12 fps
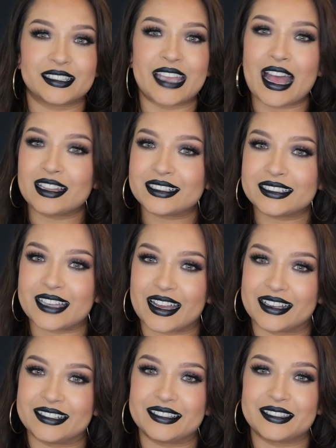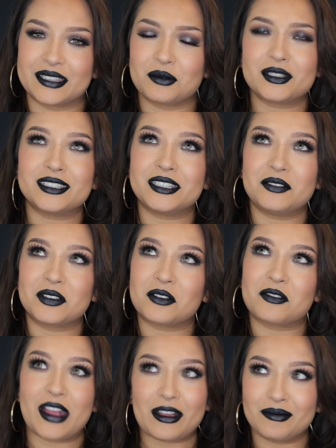Valentines. It wasn't even
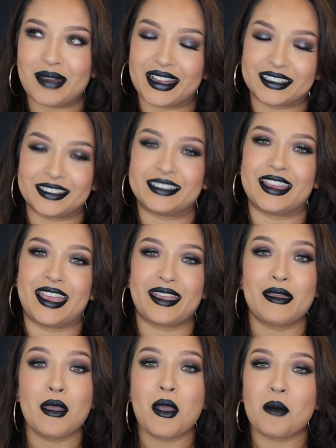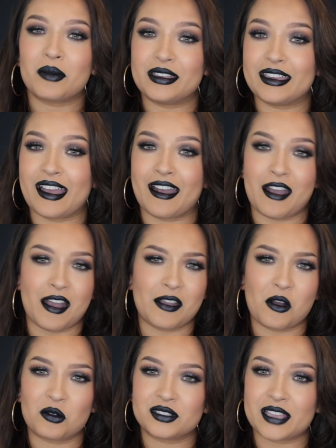around back in the day. But yeah, I
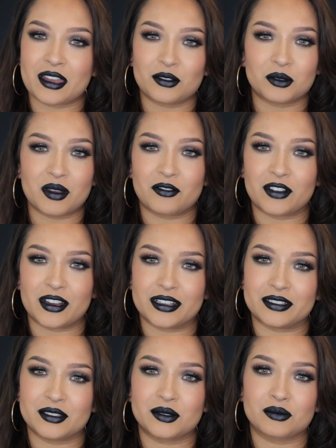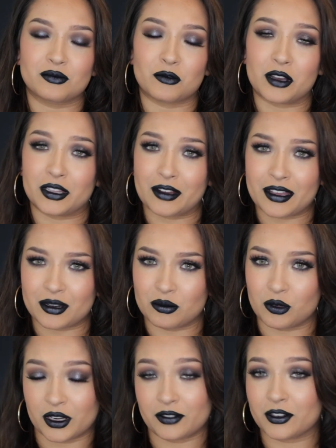always had it with my friends, whether I had a
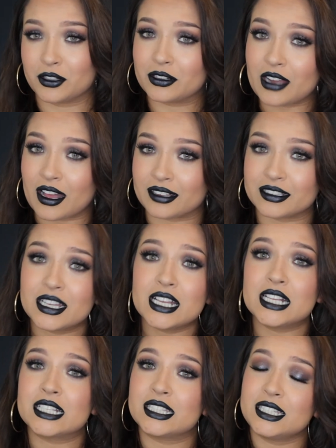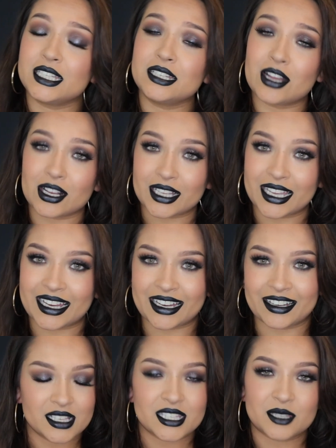boyfriend or not. Did not
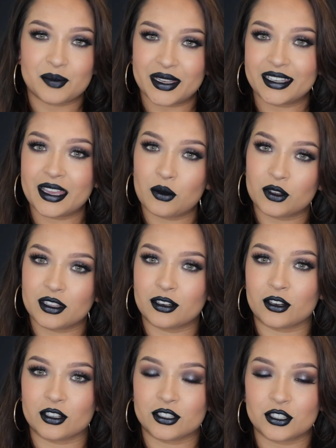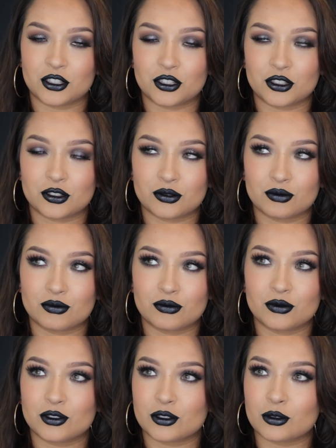care. Spending it with the girls is just
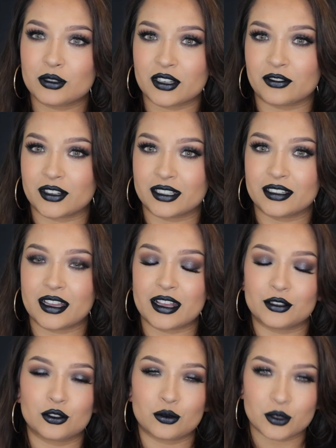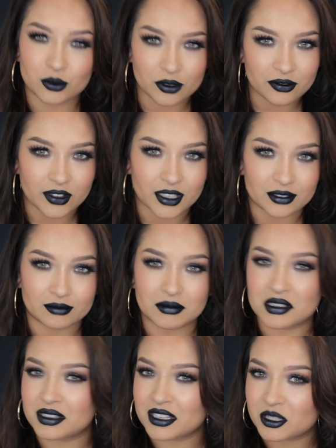so different and so much more fun.
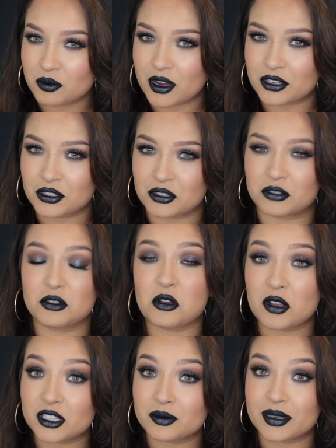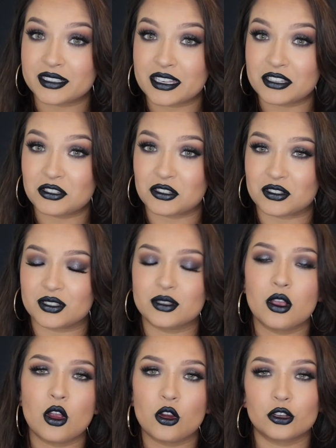Less pressure, no expectations.
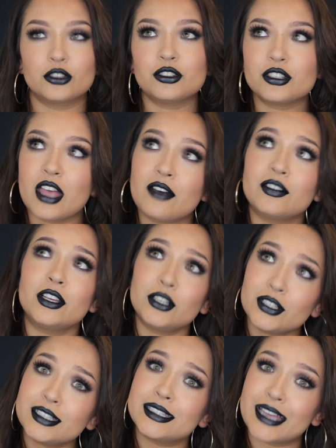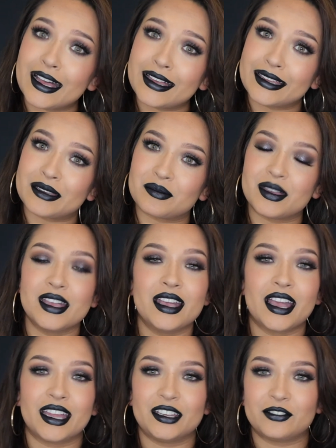You're just having a good time.
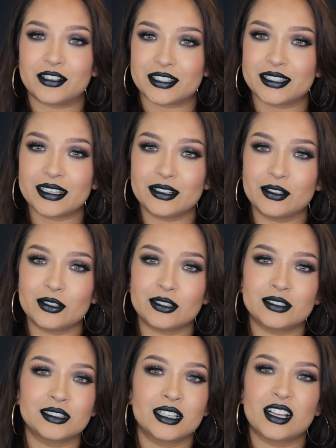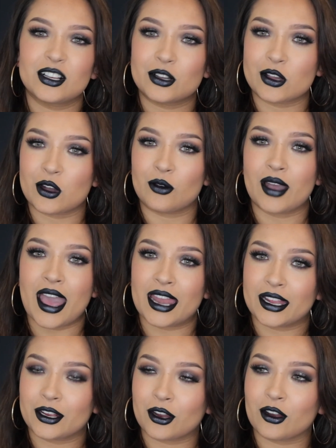And if you're single, go at
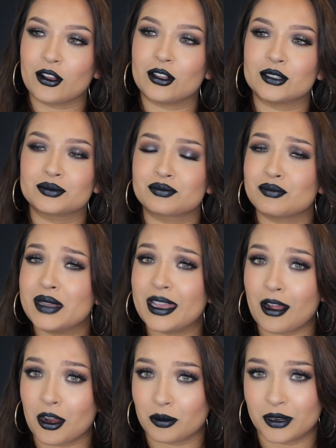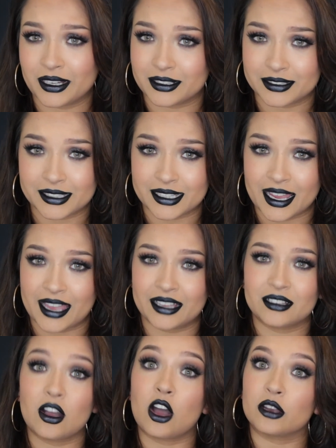it, girl. Be a heartbreaker today,
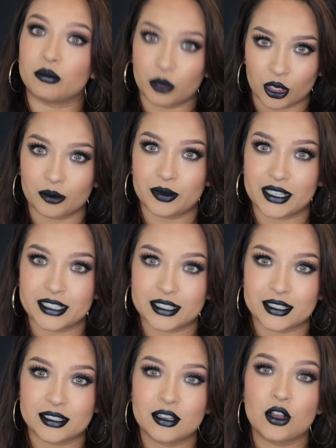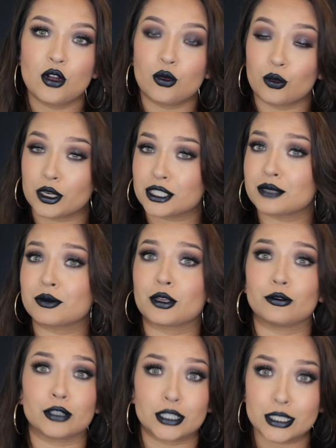on purpose. Wear something
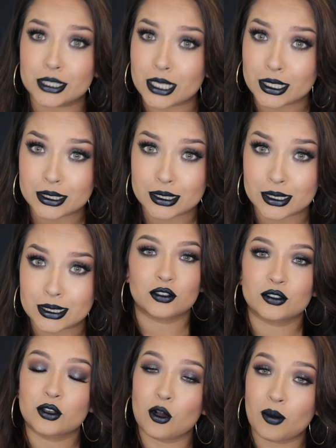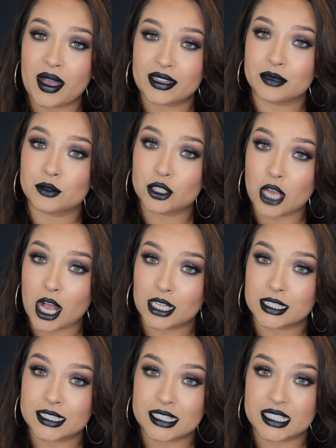really sexy. Go buy them
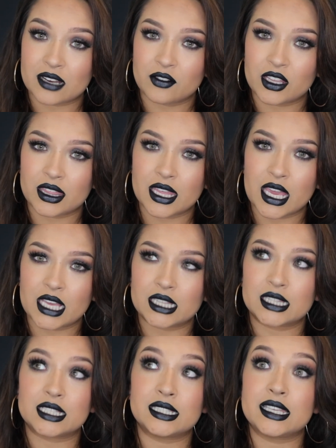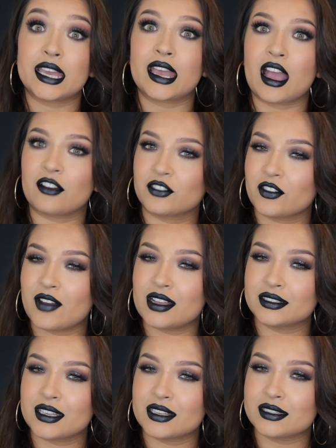chocolates and everything the day after
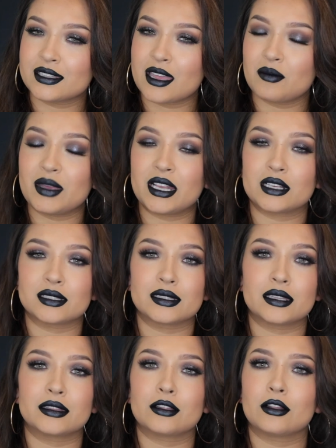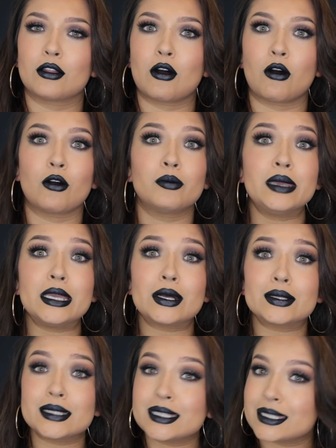Valentine's Day, because then they'll all be
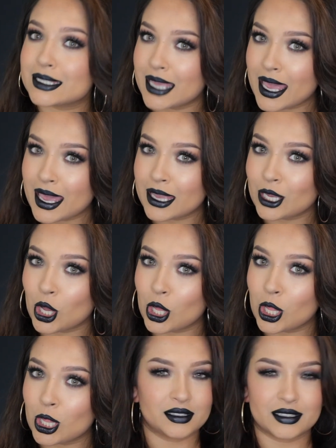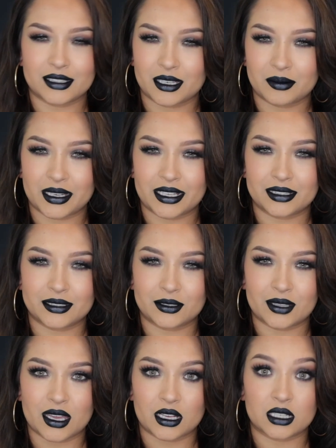on sale. Does anybody else do
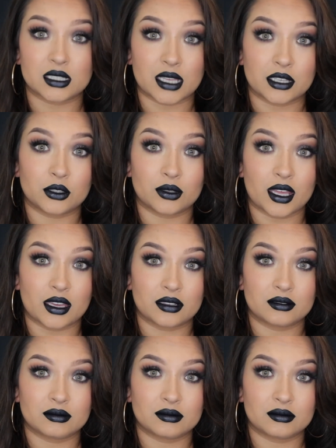that? Because I do that.